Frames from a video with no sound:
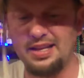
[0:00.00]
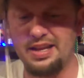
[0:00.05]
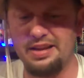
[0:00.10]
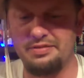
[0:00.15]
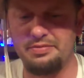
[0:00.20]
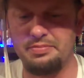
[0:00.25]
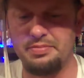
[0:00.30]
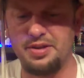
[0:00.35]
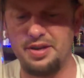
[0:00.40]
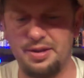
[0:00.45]

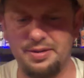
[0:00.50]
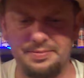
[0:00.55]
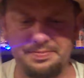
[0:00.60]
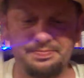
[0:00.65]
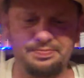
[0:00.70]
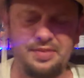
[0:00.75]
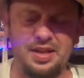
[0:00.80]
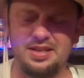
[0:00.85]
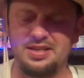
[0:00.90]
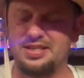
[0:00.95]
give them a
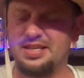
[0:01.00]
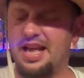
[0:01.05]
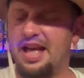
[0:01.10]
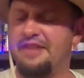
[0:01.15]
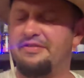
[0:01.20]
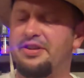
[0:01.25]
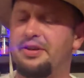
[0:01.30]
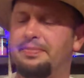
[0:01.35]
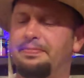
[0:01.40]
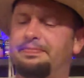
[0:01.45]

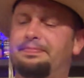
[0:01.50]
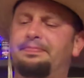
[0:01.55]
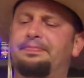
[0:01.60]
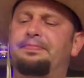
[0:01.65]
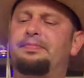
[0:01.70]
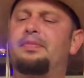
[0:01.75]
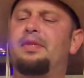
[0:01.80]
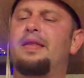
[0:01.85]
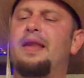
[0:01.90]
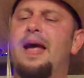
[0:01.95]
7.
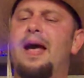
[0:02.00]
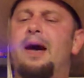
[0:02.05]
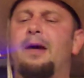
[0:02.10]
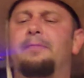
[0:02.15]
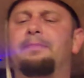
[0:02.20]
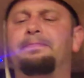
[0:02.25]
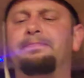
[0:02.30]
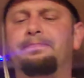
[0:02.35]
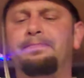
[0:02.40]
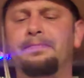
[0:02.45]
Now,
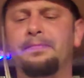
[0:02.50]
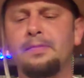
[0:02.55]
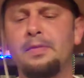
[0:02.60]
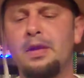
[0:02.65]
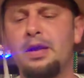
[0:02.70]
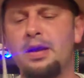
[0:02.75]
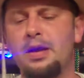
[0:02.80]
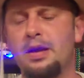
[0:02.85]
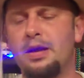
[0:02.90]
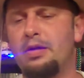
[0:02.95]

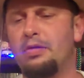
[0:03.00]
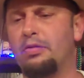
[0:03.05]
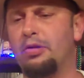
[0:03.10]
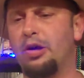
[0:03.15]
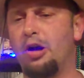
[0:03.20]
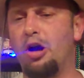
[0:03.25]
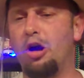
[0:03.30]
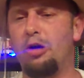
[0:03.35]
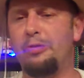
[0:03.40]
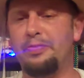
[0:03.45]
I'm
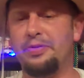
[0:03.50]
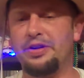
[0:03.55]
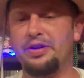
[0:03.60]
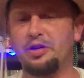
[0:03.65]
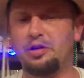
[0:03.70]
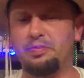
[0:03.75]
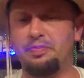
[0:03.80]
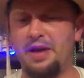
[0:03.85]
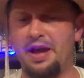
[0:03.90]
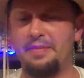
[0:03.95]
going to open
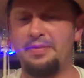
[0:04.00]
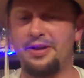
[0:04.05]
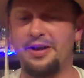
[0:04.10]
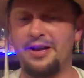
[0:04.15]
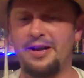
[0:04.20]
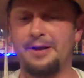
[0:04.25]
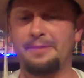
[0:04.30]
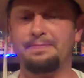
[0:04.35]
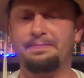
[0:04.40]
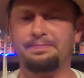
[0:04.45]
this baby
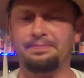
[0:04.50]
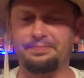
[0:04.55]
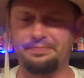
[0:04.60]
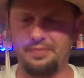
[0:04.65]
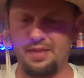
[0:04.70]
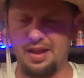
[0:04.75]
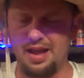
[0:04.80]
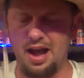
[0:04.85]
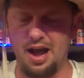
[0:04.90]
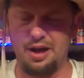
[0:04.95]
up.
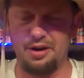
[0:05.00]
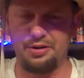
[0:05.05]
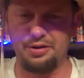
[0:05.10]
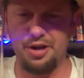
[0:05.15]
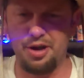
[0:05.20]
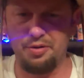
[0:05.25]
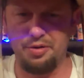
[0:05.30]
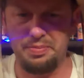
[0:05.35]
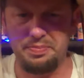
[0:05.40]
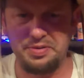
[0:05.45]
Now, I don't
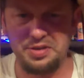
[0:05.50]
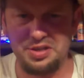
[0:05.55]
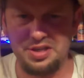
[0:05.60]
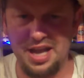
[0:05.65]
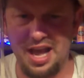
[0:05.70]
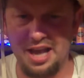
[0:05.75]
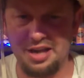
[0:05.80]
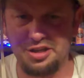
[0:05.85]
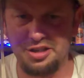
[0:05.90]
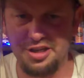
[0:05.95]
know what
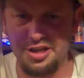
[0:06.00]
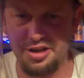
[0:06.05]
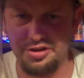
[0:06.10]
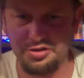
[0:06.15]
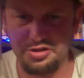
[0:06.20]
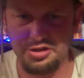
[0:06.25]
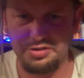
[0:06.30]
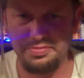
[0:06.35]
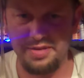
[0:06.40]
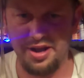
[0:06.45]

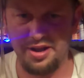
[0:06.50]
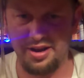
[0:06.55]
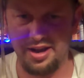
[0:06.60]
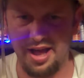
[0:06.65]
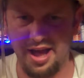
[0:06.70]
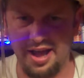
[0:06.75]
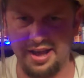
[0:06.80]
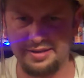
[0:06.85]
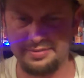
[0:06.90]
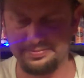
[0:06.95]
pistachios smell
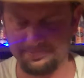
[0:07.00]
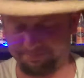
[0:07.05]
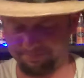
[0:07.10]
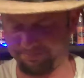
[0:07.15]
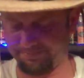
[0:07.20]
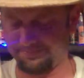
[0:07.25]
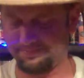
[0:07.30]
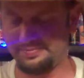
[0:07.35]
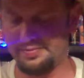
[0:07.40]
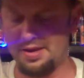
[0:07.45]
like.
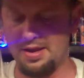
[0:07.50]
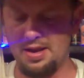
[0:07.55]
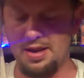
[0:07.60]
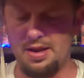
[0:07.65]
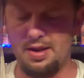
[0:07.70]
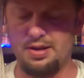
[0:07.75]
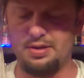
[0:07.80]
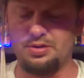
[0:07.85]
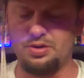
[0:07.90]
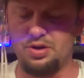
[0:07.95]

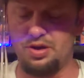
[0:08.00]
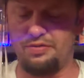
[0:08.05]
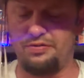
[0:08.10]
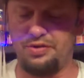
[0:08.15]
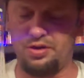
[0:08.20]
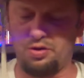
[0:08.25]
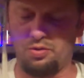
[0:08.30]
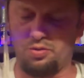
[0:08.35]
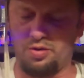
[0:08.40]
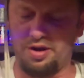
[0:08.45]
So if
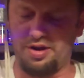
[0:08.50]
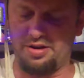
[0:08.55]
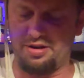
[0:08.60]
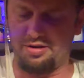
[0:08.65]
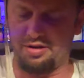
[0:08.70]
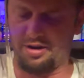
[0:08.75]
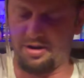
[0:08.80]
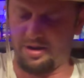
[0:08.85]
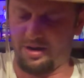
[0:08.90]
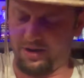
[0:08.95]
you're
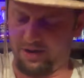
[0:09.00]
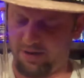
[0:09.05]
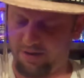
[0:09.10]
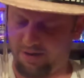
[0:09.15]
wanting